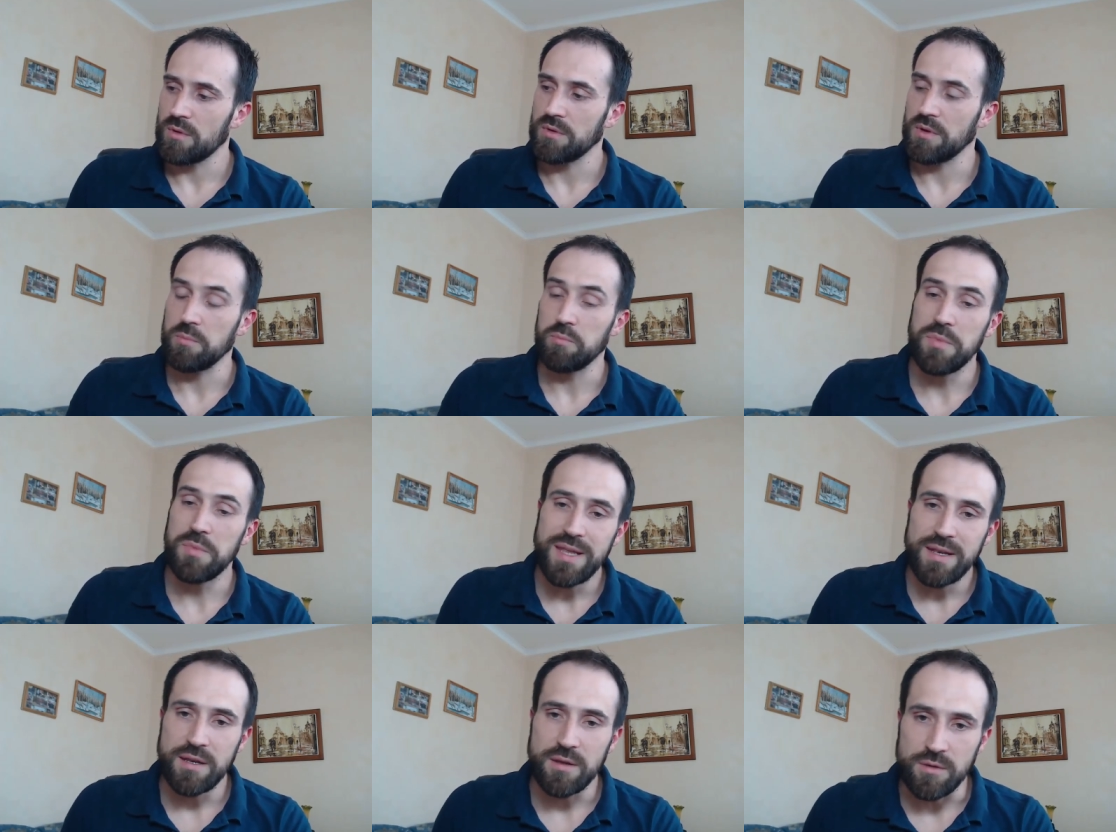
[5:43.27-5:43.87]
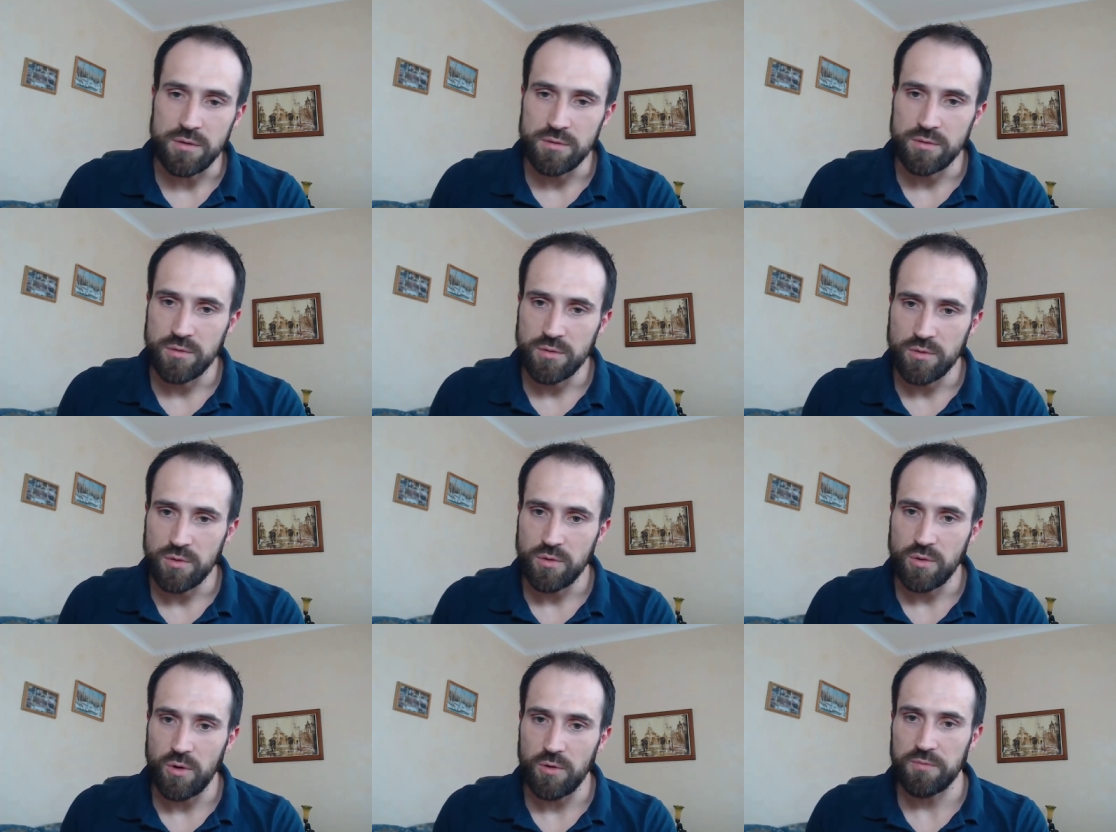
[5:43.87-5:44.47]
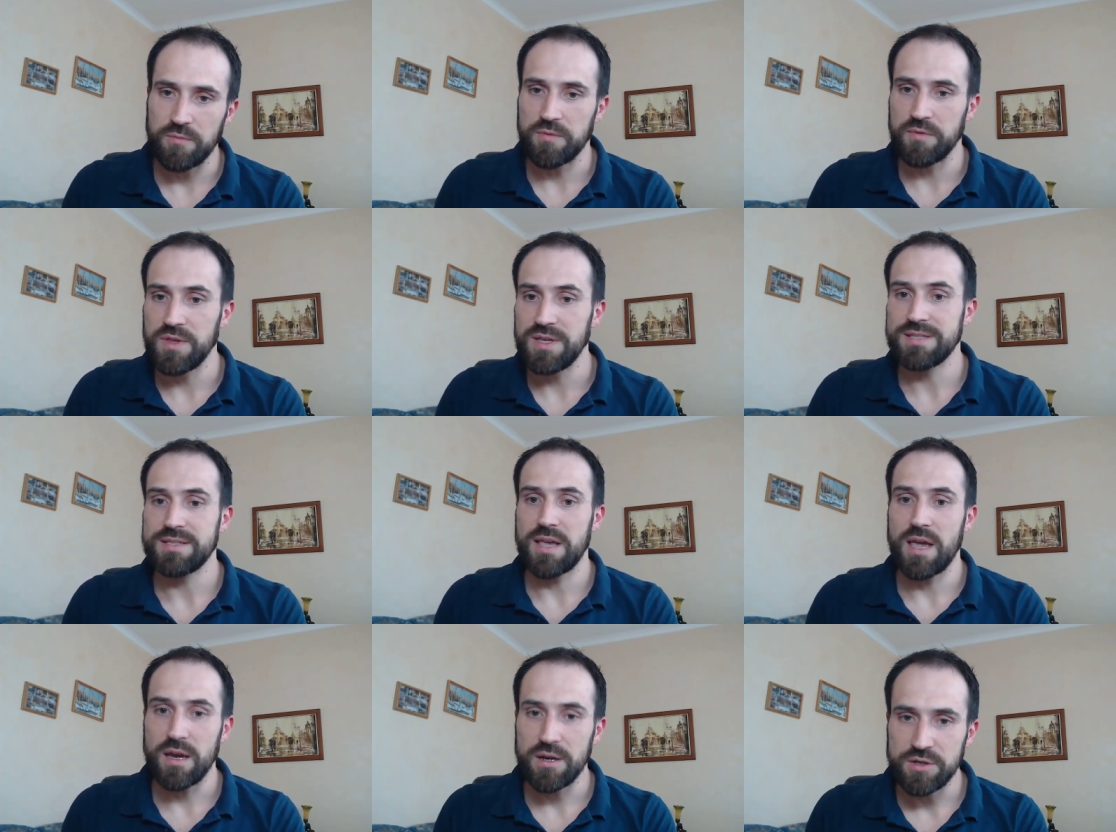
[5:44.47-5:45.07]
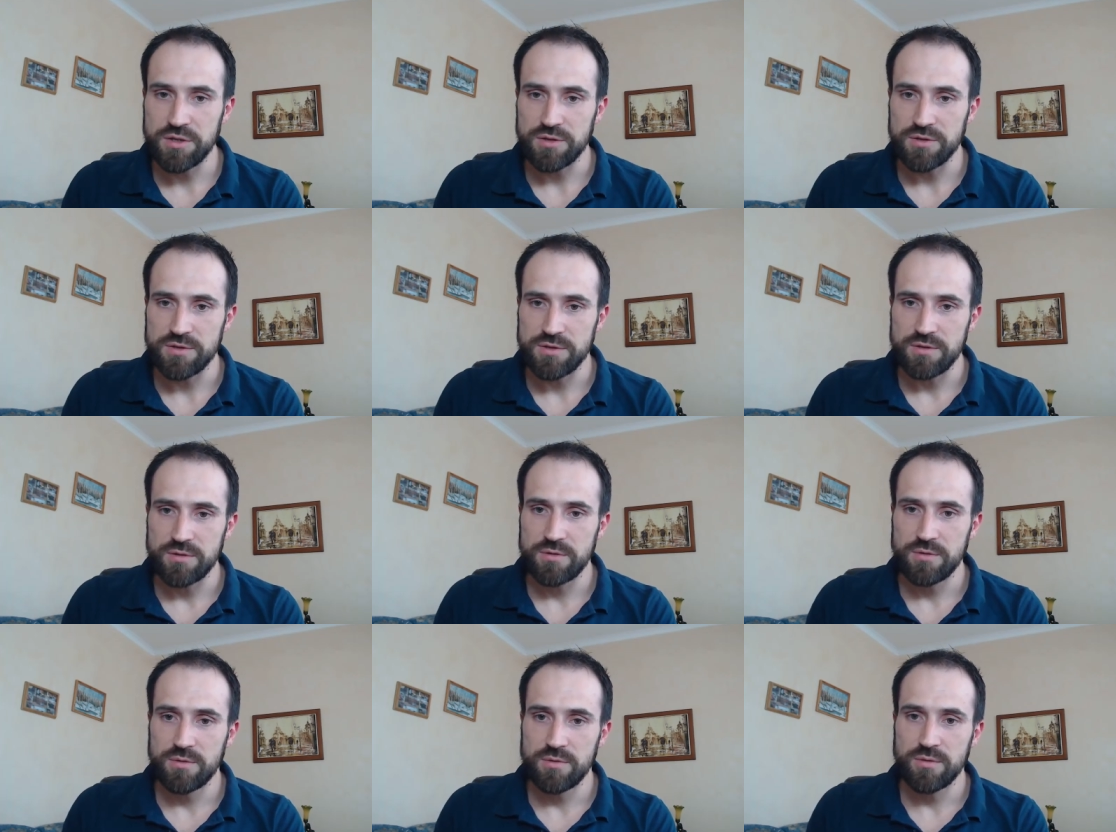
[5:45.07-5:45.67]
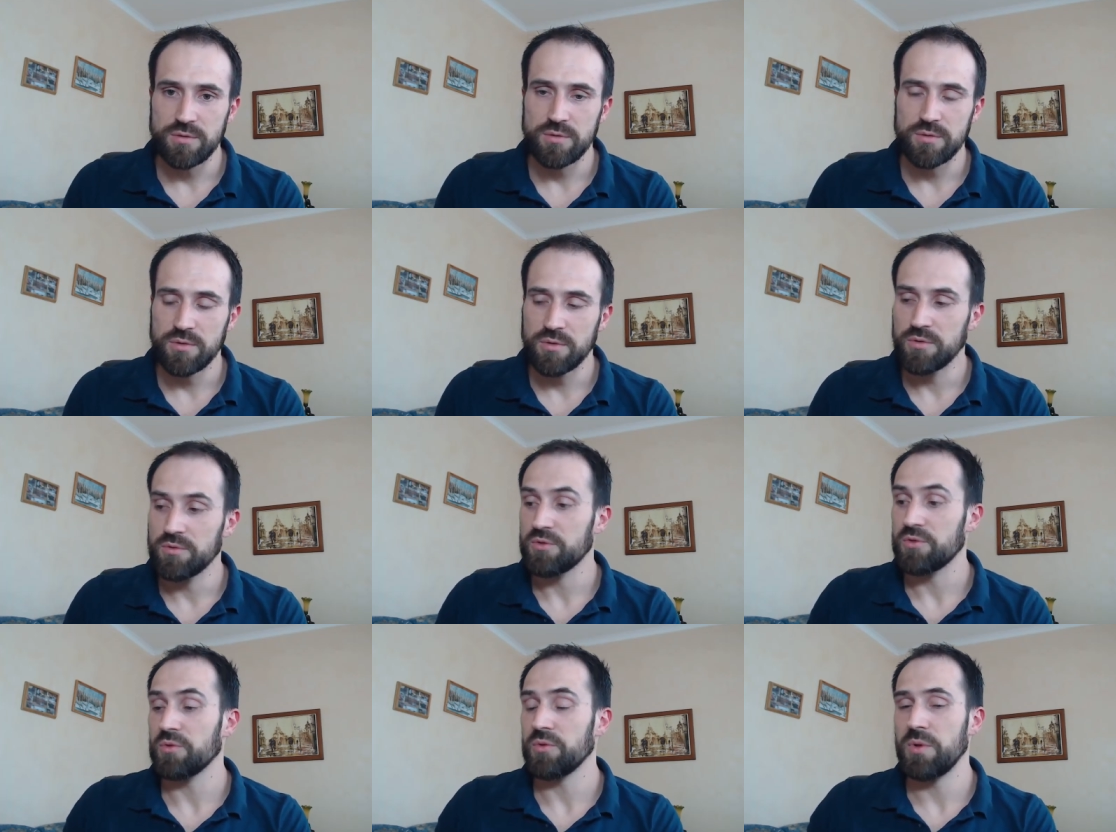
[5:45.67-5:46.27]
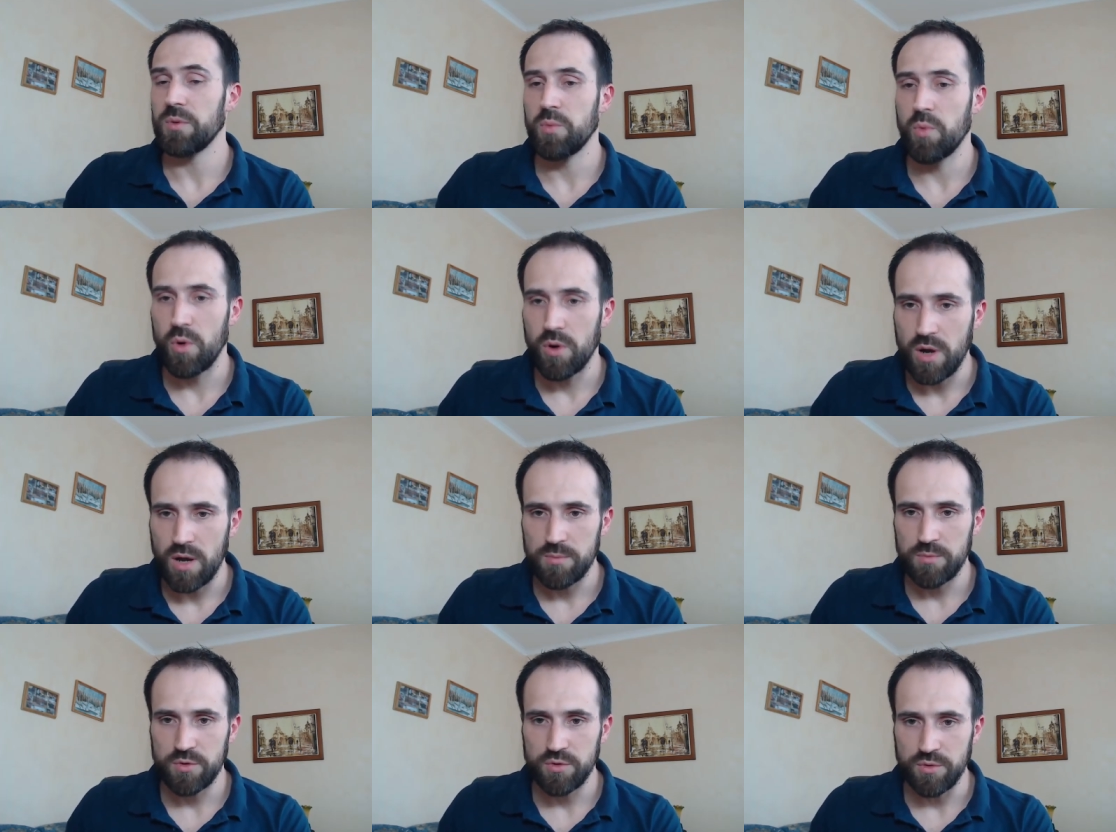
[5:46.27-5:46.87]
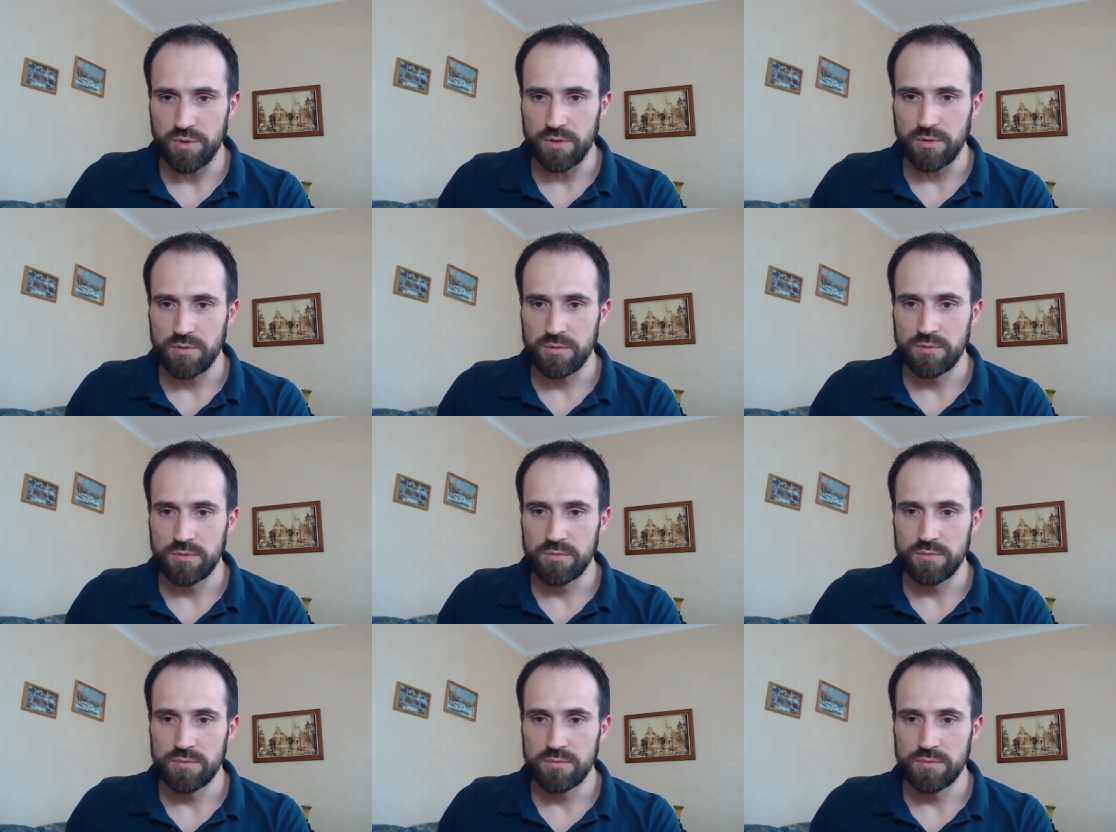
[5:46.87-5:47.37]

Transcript: the meaning of these actions to the work I'm doing.